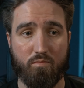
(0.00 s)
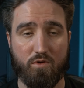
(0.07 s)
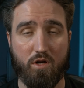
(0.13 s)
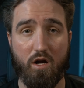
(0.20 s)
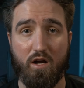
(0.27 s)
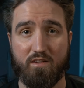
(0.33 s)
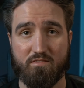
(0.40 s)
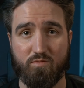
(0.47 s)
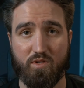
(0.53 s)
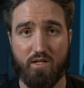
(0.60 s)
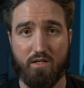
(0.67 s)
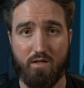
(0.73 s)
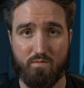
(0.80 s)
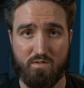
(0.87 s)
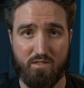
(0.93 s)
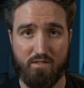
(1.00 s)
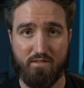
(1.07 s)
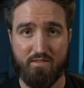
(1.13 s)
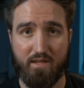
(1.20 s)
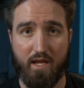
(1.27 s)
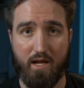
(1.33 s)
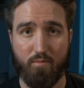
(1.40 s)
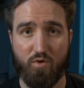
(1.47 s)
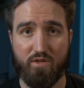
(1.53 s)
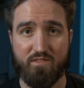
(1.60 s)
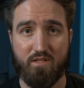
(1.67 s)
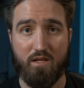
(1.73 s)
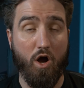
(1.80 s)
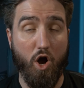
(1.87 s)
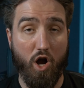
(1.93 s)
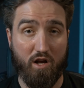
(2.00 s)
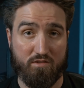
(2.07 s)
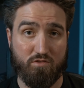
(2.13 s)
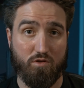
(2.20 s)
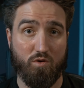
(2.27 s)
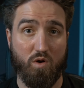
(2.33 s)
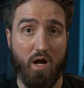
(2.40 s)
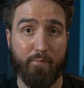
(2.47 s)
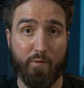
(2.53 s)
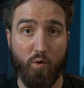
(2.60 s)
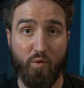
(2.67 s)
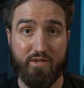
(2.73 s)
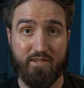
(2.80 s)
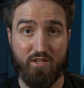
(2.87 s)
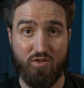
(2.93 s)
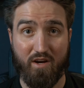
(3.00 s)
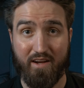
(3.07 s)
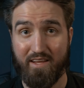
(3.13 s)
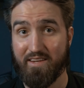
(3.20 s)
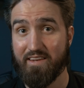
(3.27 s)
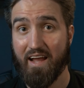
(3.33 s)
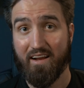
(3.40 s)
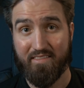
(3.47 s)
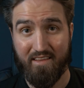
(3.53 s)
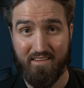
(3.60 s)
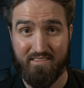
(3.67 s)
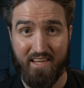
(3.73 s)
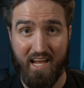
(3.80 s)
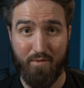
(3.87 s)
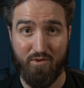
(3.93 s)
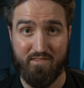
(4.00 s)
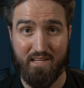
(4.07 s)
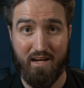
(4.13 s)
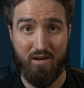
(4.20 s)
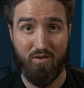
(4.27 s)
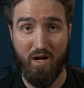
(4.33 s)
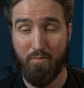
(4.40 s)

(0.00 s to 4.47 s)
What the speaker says: cost when it comes to these cameras. Also, I'm going to try to deck these cameras out.